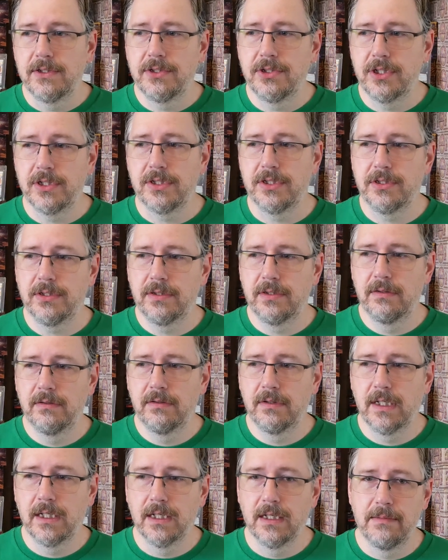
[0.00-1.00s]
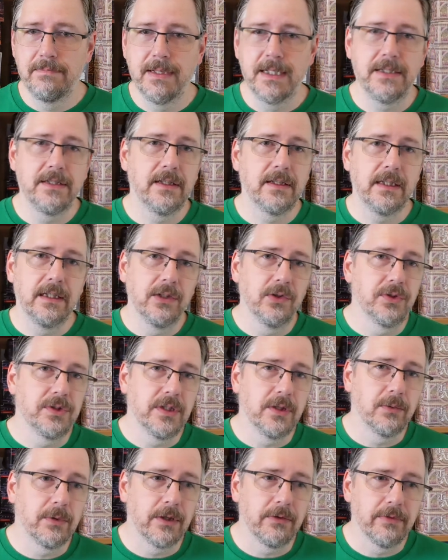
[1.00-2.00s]
just basically
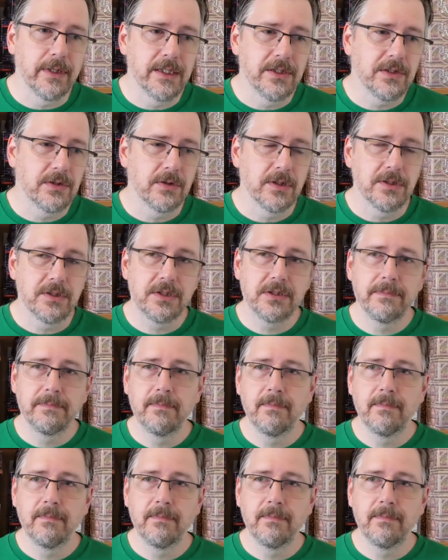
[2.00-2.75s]
losing 1 resource.